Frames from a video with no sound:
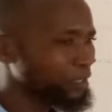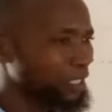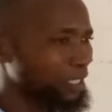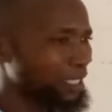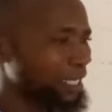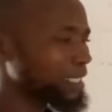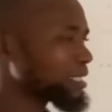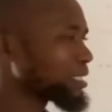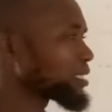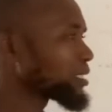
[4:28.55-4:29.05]

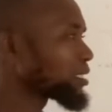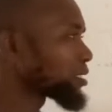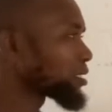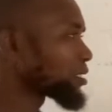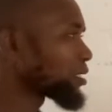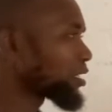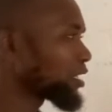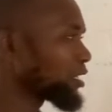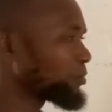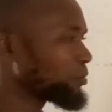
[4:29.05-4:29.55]
That is the
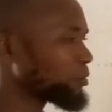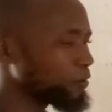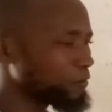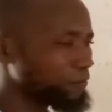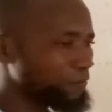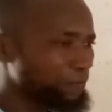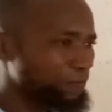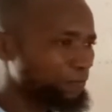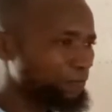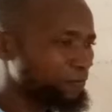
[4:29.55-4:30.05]
theorem
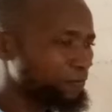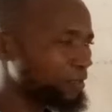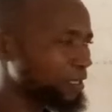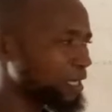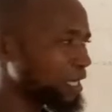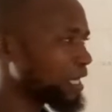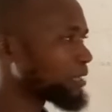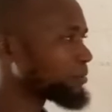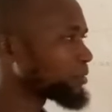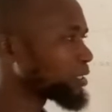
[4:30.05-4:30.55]

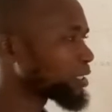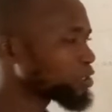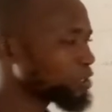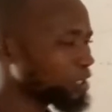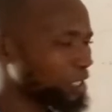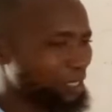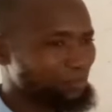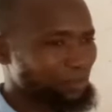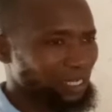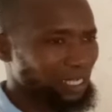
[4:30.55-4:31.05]
of the
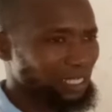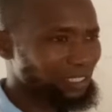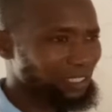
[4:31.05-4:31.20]
theorem